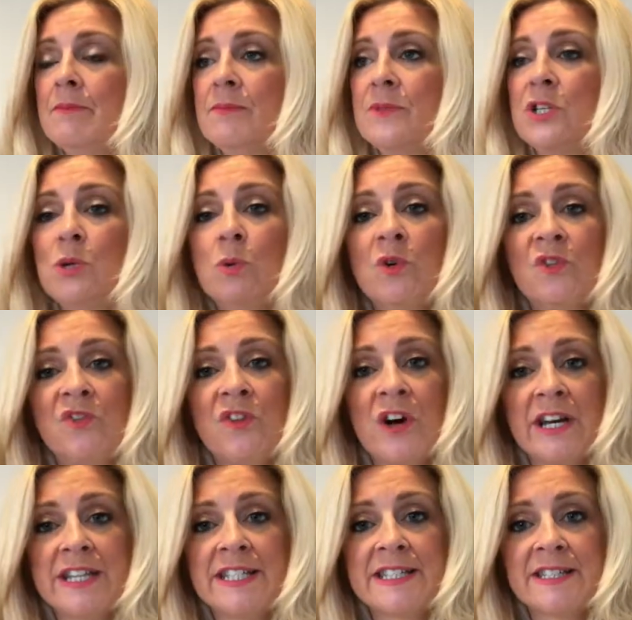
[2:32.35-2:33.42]
you will
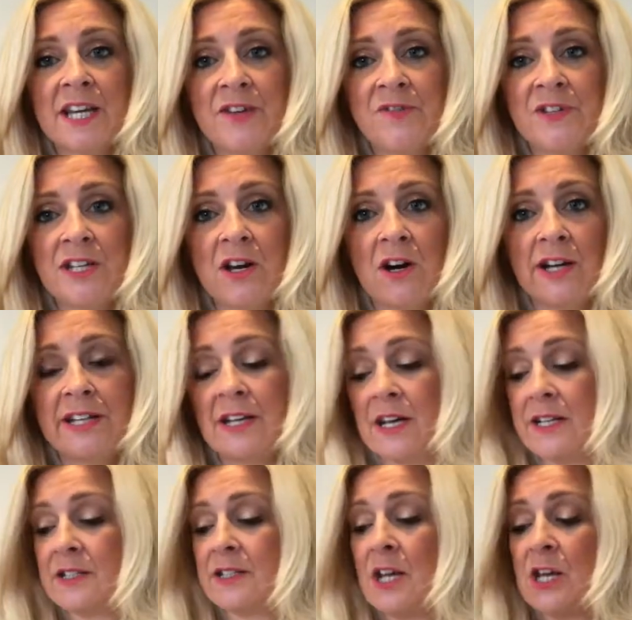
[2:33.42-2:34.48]
find safety
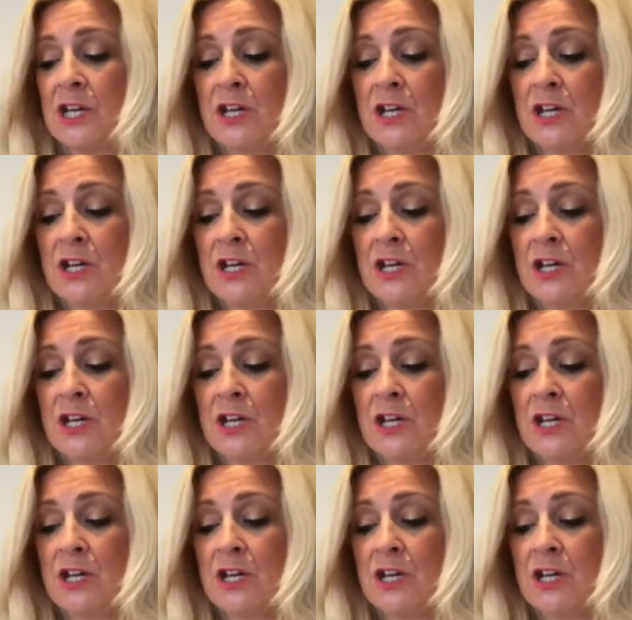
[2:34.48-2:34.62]
guidelines.